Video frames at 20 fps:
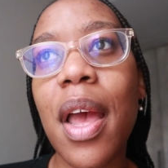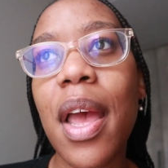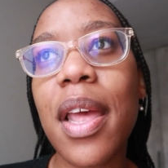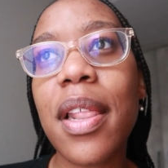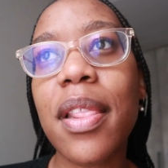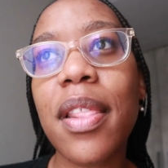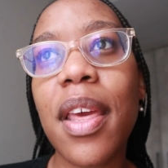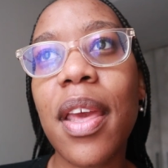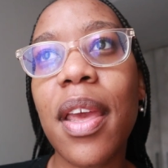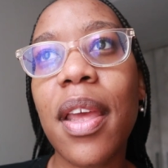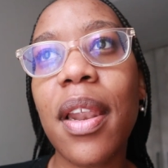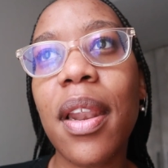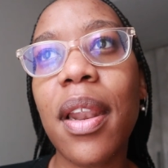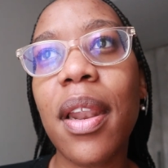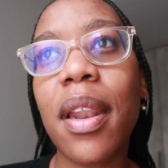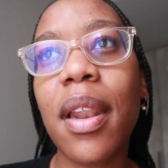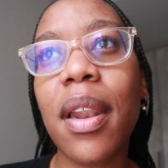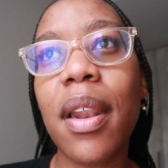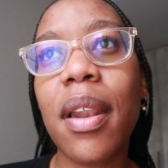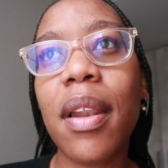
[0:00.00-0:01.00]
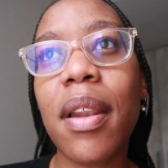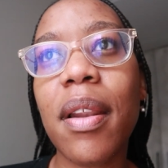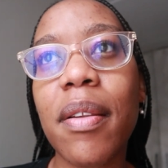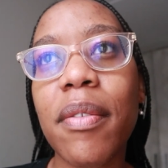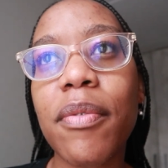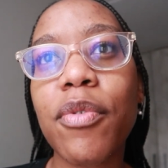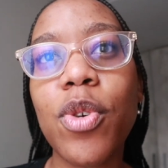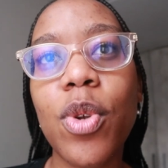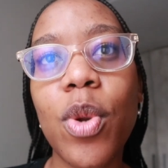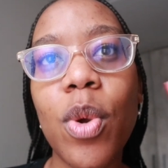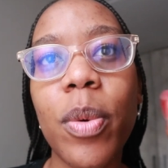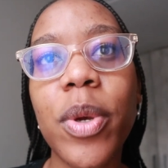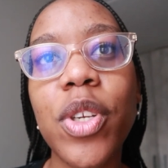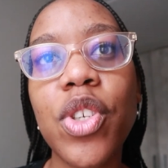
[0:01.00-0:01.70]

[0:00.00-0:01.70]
And then, you know,